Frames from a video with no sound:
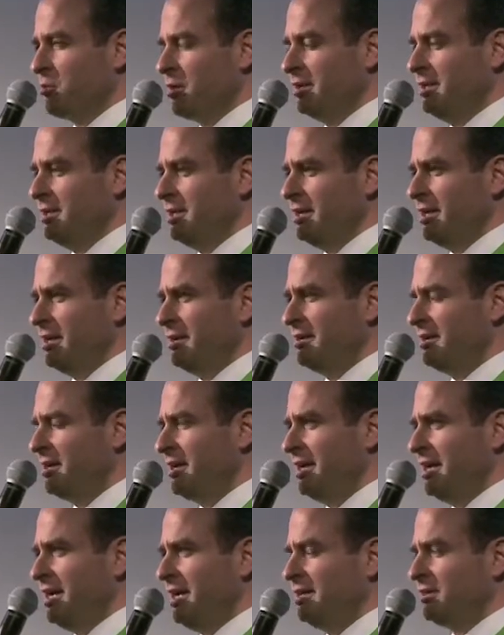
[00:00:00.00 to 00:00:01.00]
20
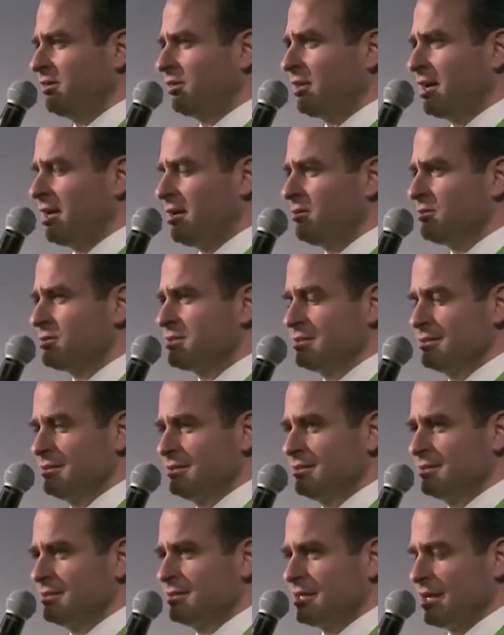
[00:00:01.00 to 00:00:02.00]

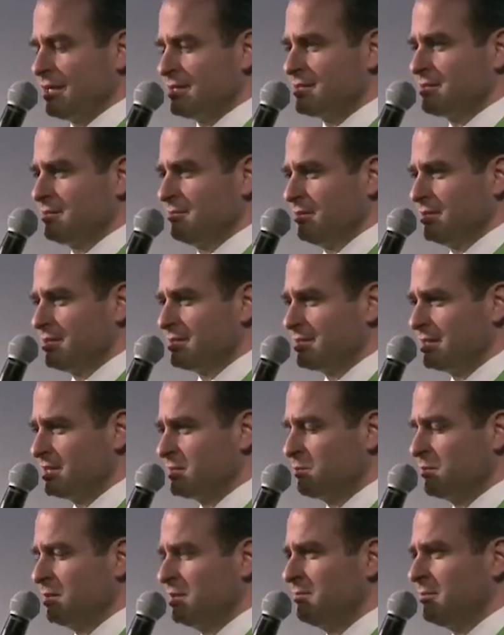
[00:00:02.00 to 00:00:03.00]
8,000 customers.
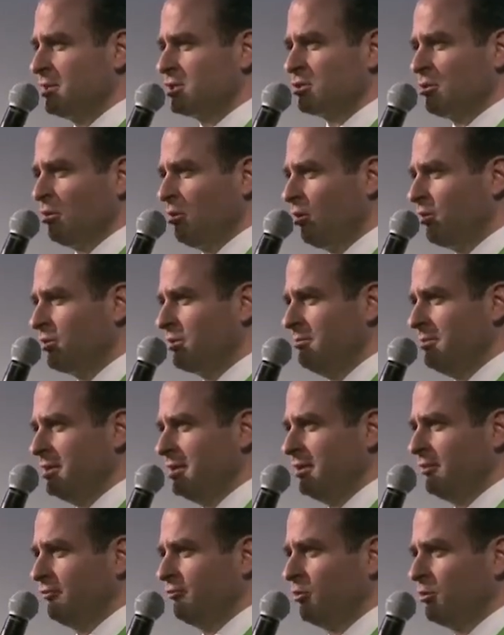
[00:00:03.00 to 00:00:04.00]
That's pretty much all the
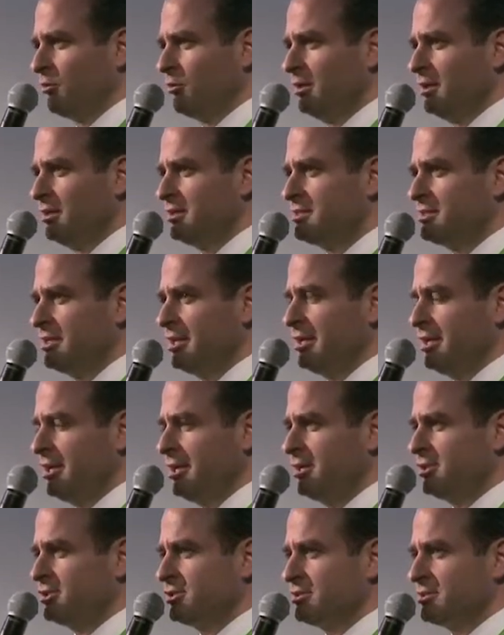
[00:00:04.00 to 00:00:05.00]
meaningful real estate
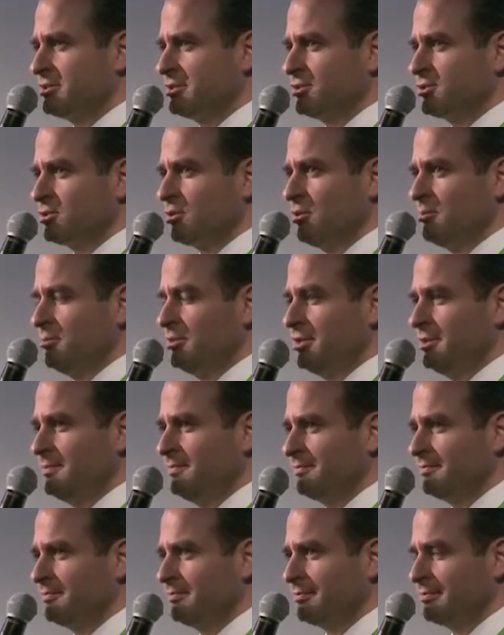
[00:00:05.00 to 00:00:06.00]
agents in Germany.